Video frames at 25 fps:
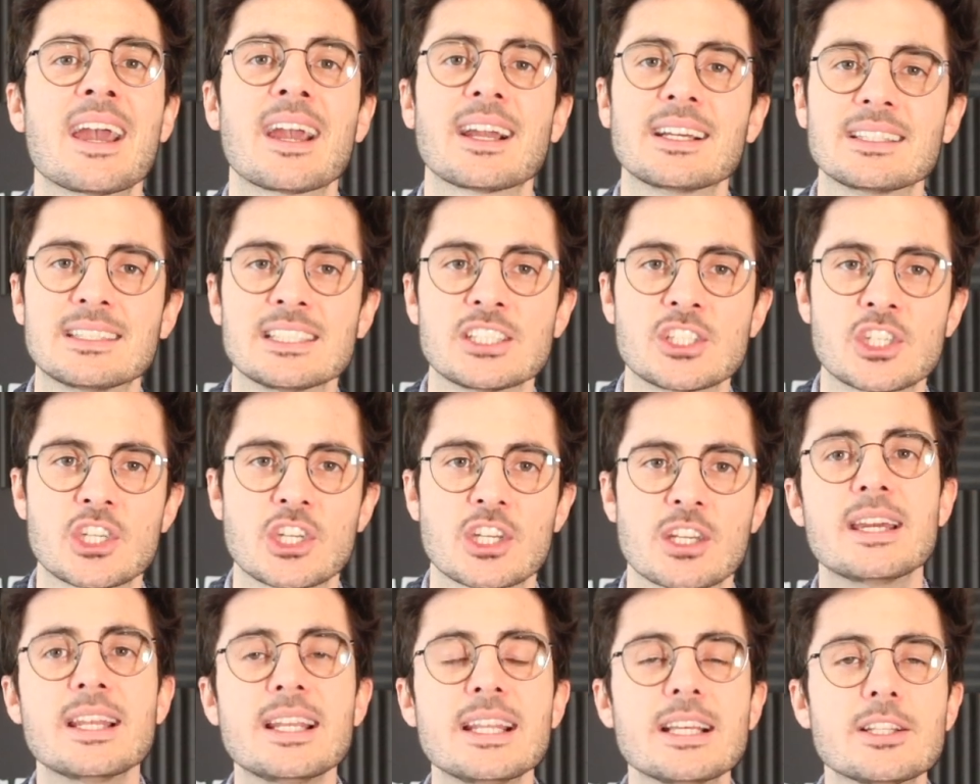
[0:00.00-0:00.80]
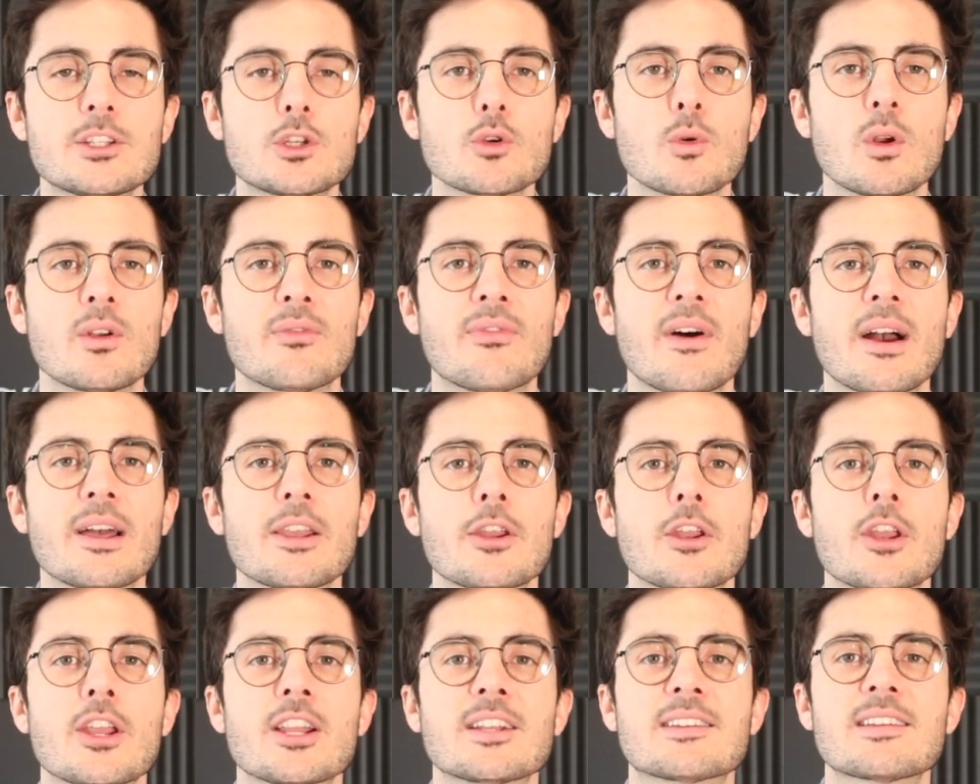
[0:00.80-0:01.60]
Heritage. In it, you will
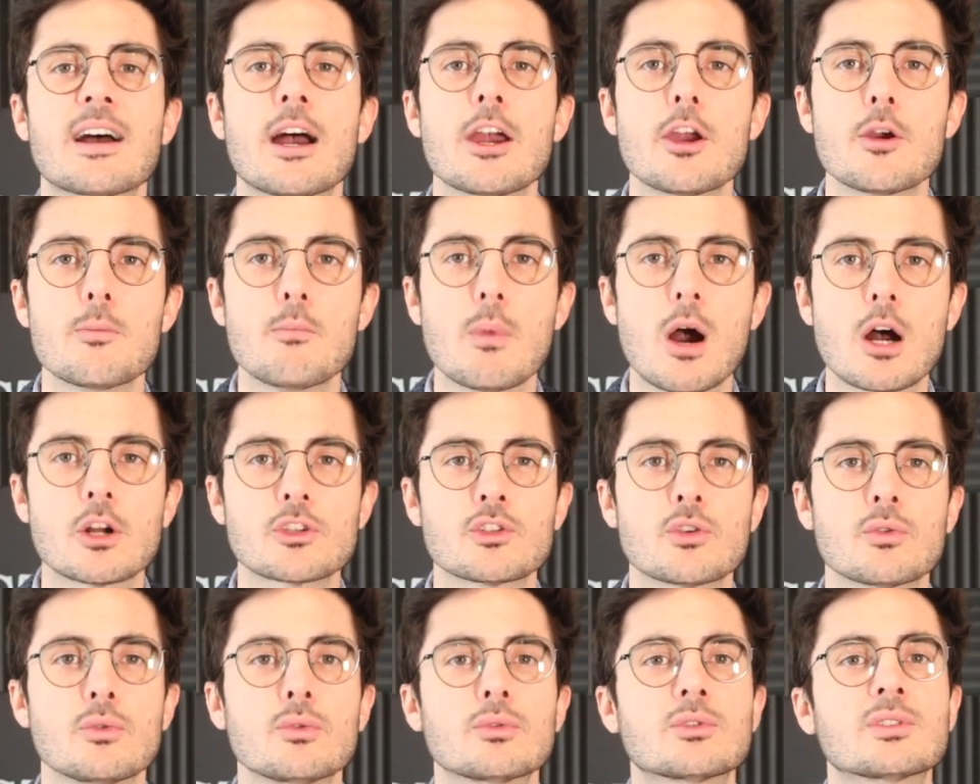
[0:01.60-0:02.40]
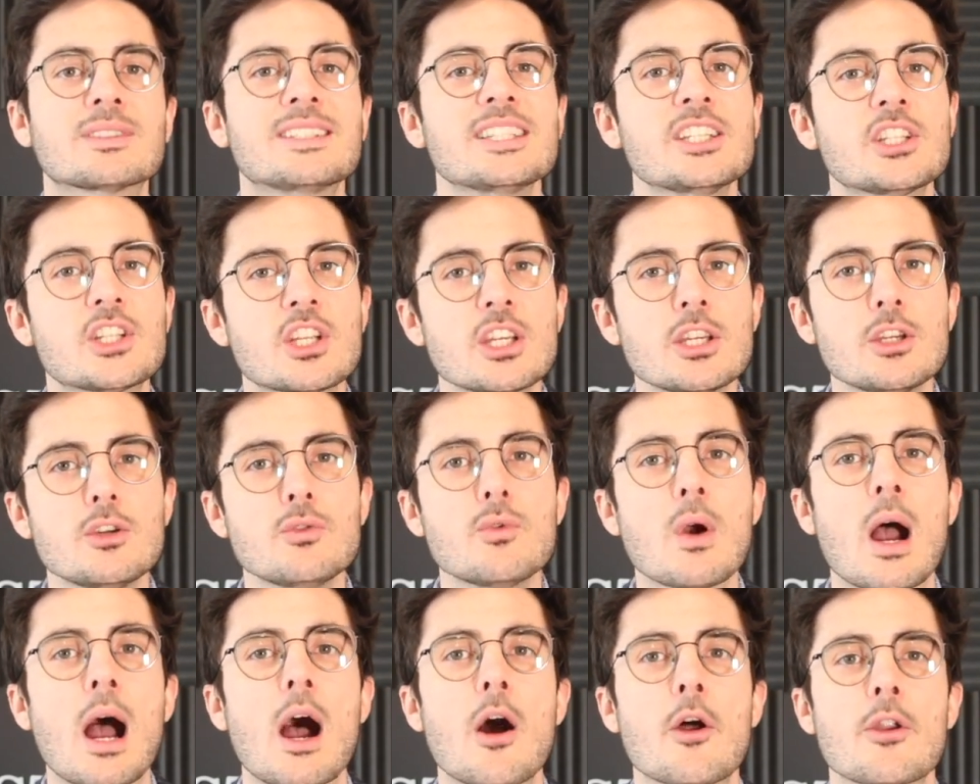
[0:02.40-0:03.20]
find an entire module teaching
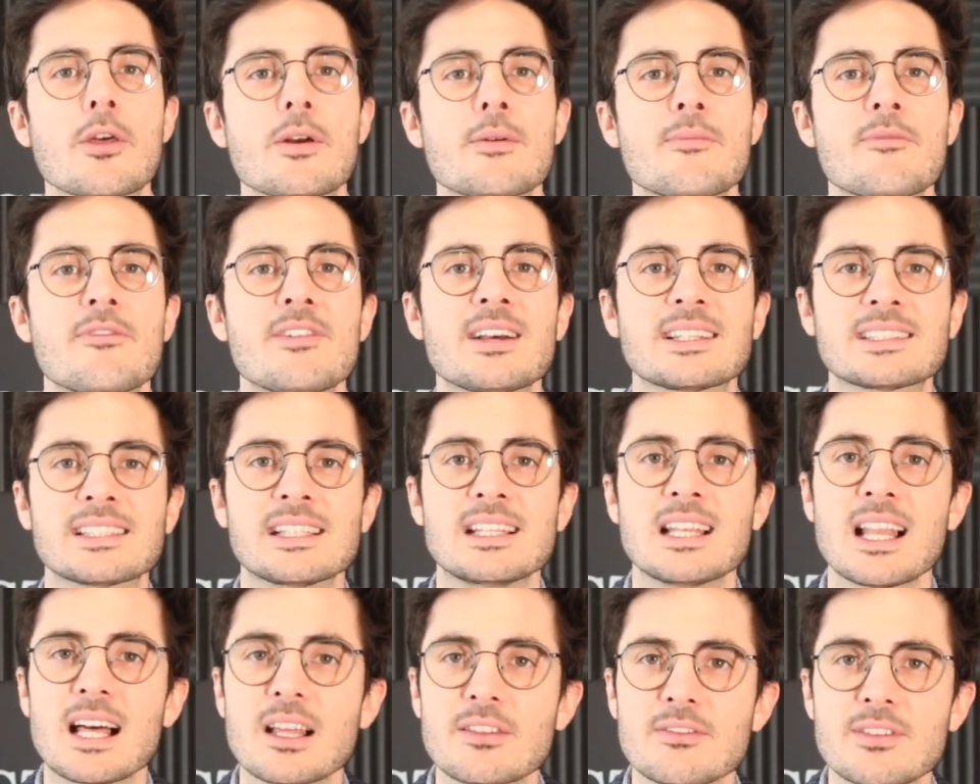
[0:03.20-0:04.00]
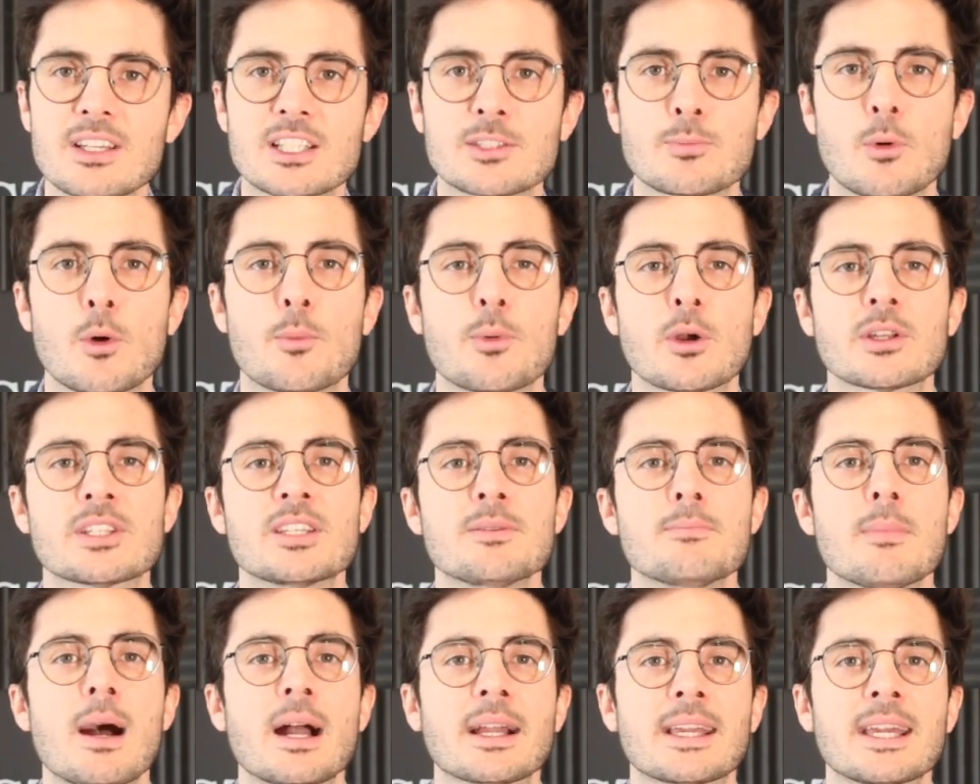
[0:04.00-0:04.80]
you how to invest in Latvia's
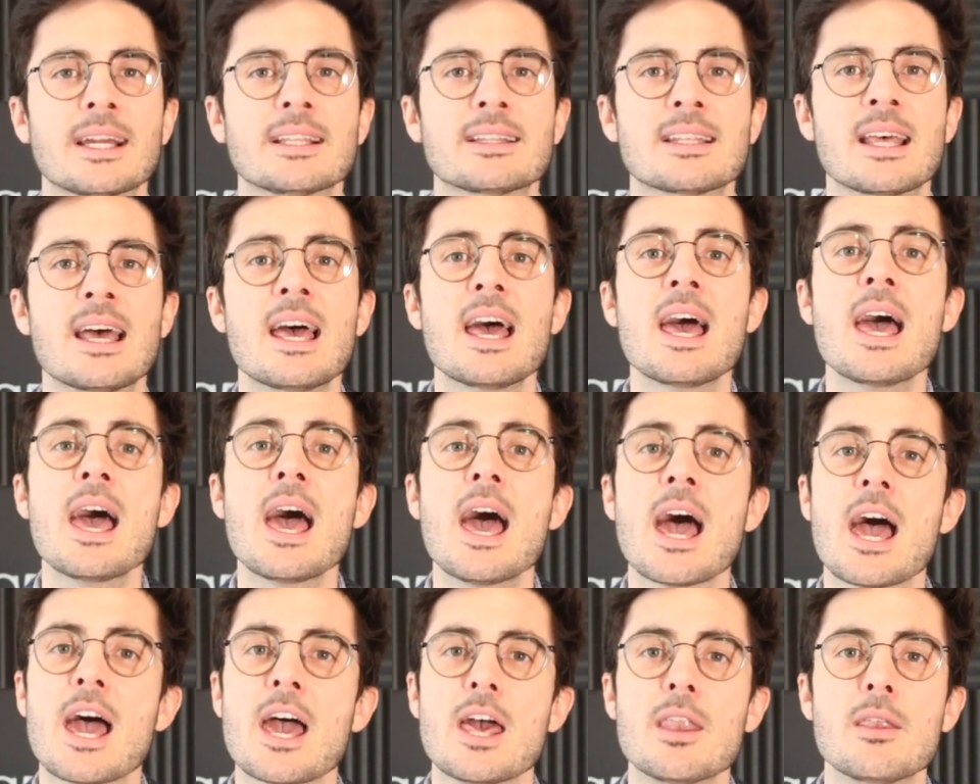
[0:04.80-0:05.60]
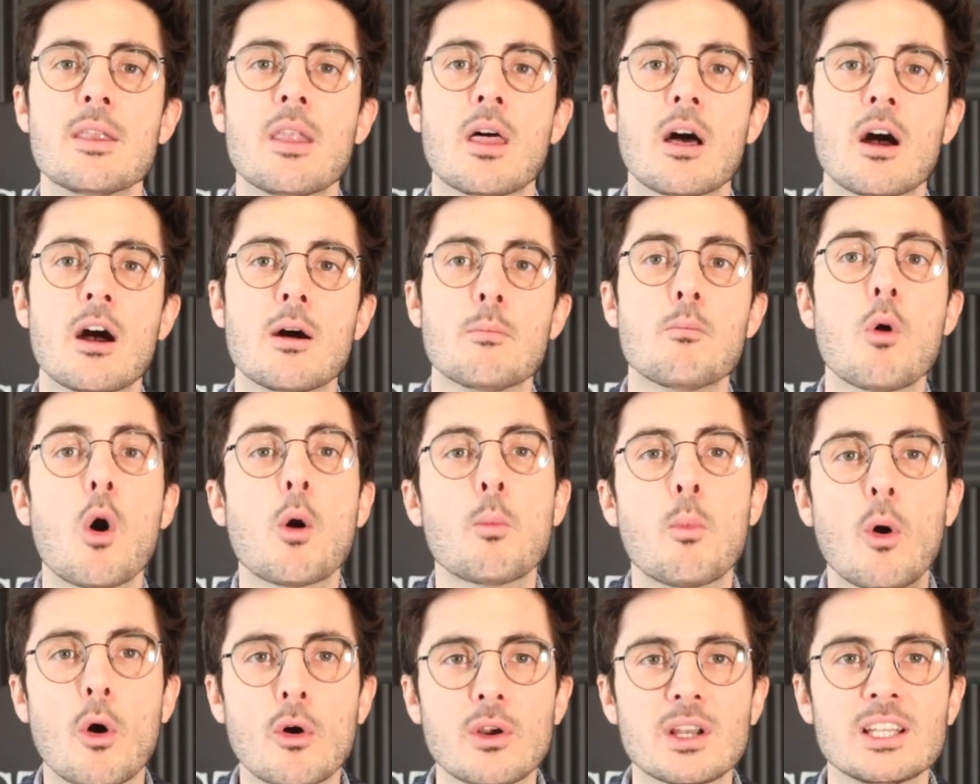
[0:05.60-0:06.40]
property market and uh,
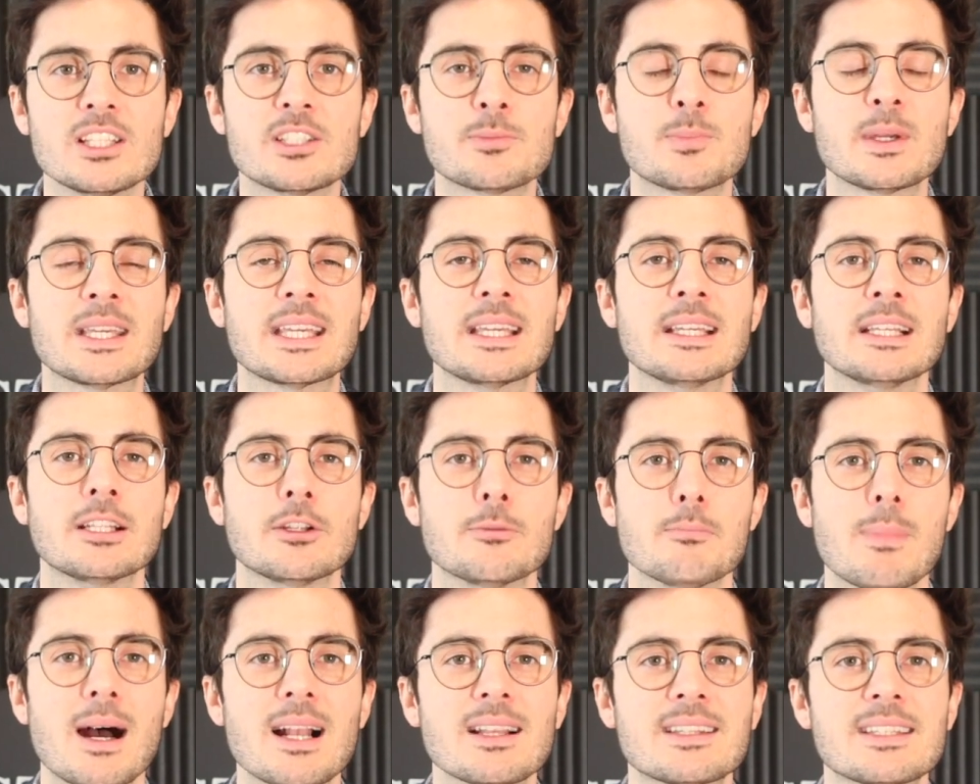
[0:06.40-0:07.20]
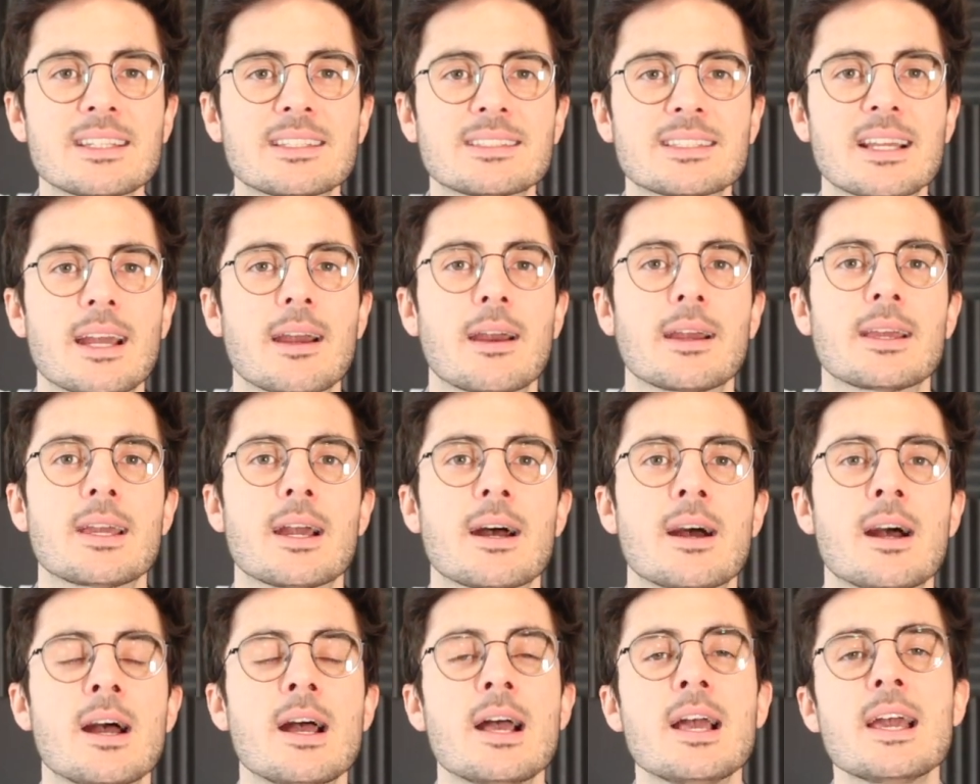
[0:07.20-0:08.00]
more broadly speaking in the Baltics
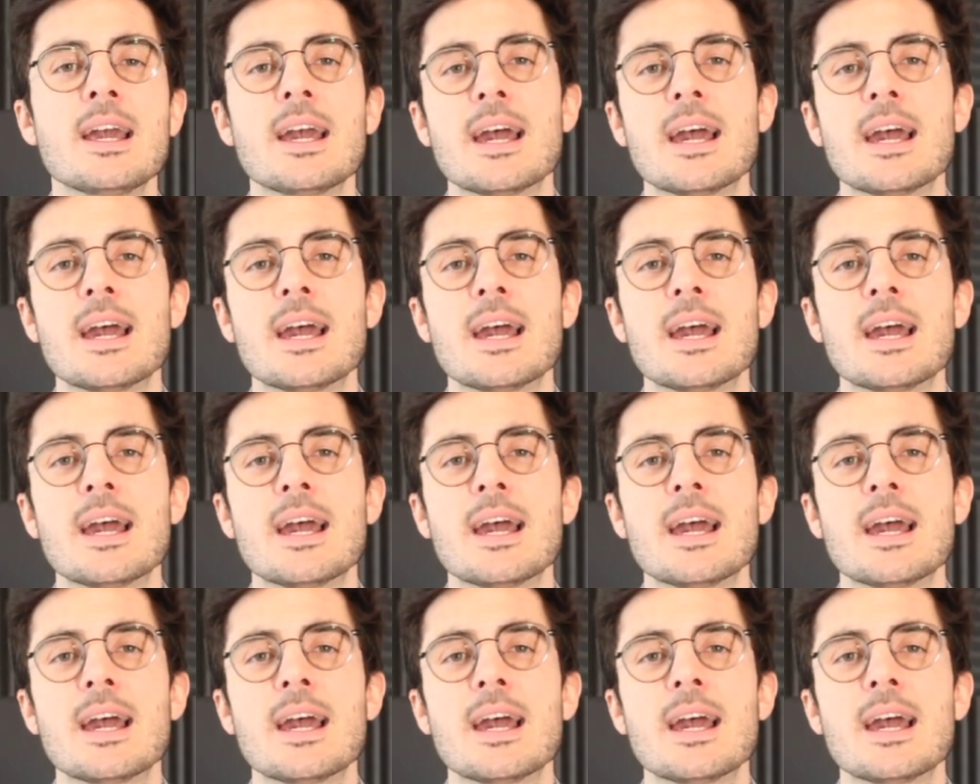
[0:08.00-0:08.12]
area,